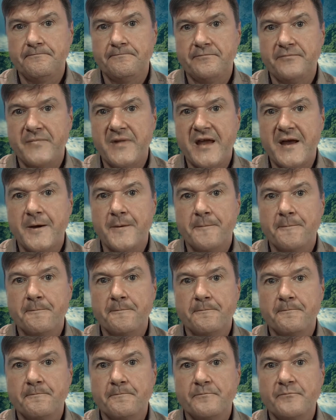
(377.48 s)
Now,
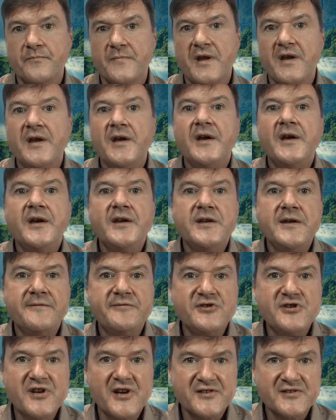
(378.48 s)

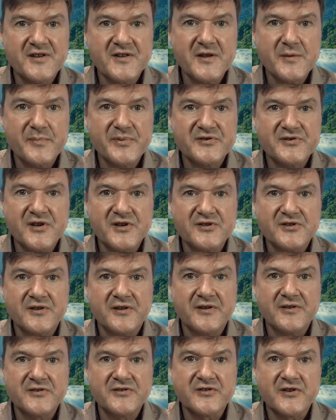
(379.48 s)
you've adjusted the
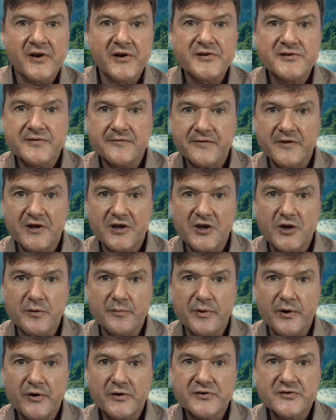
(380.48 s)
position and size of the cue
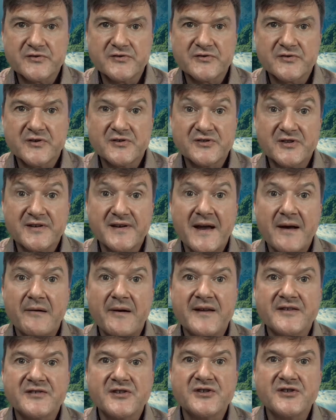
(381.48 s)
box, so now
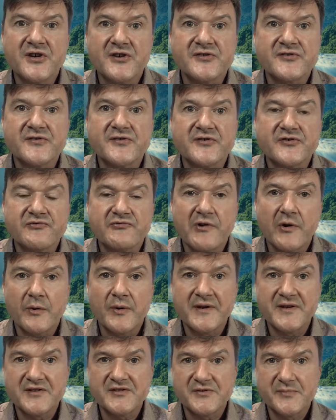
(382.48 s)
let's adjust the
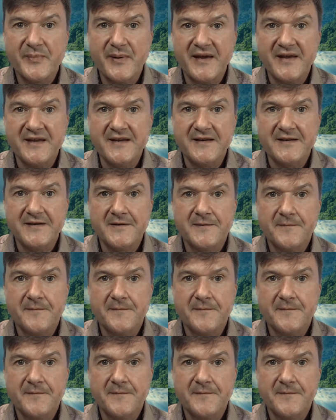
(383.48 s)
scrolling speed.